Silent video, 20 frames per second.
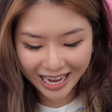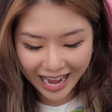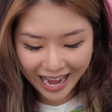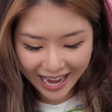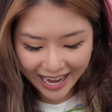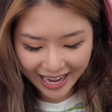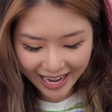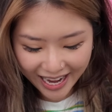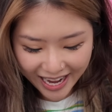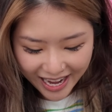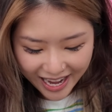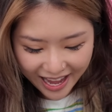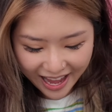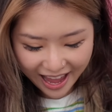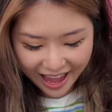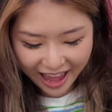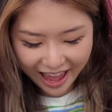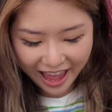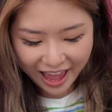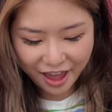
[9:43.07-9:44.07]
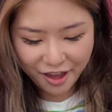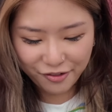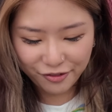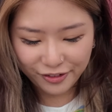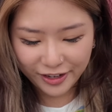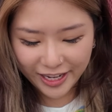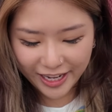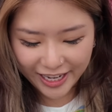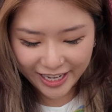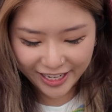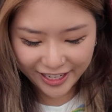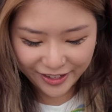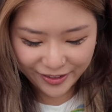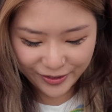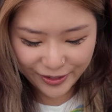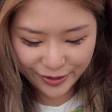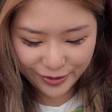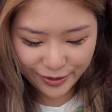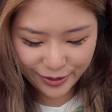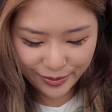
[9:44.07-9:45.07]
I have like,
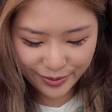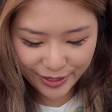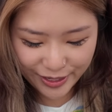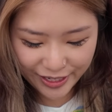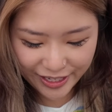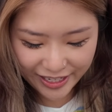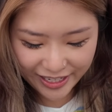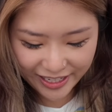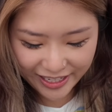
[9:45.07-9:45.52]
wait.